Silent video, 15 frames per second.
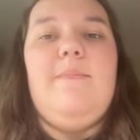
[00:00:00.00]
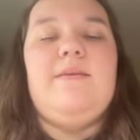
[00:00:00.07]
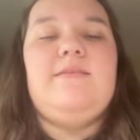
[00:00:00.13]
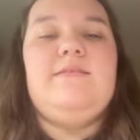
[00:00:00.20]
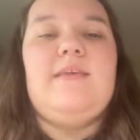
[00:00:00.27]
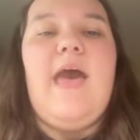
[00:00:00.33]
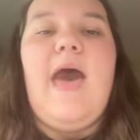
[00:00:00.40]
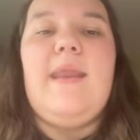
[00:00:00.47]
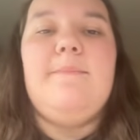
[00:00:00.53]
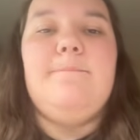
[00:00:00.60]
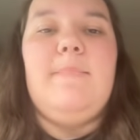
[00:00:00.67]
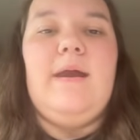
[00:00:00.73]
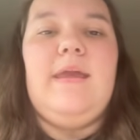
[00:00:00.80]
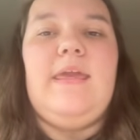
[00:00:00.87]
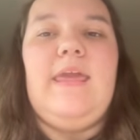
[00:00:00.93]
Sad
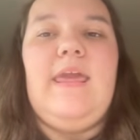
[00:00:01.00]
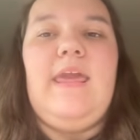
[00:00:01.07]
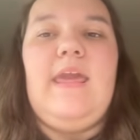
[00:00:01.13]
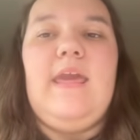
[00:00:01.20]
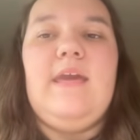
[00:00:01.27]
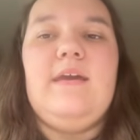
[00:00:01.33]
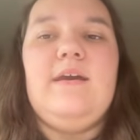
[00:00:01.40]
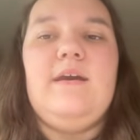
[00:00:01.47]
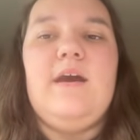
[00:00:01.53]
Monkey